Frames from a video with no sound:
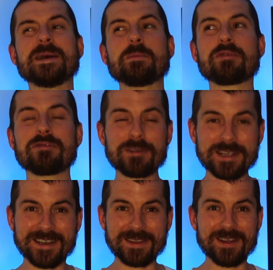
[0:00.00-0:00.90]
Pretty
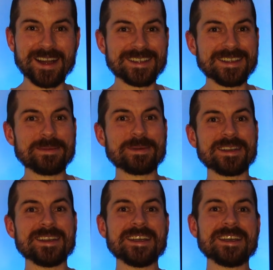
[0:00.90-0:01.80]
unlikely,
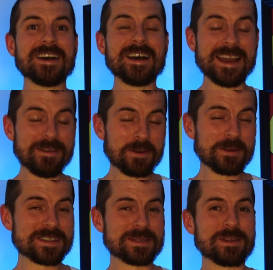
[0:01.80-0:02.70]
but I have heard
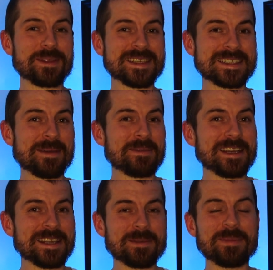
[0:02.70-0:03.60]
of similar things
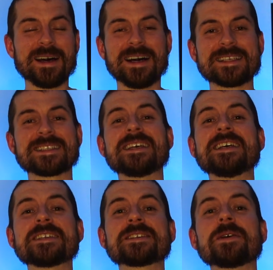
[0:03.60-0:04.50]
happening in the past.
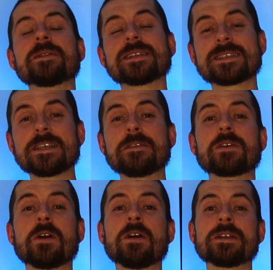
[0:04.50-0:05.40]
So let's say you've
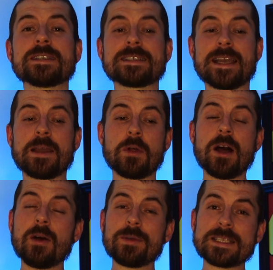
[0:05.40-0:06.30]
gone to say, well,
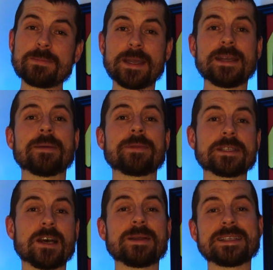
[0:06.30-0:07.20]
I want to speed up the
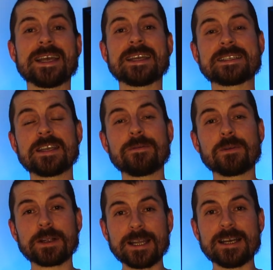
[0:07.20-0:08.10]
time it takes
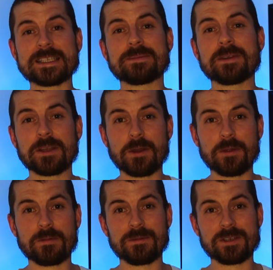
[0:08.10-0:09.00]
for a customer to go
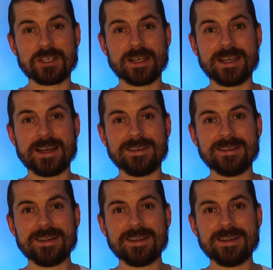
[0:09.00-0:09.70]
through the checkout.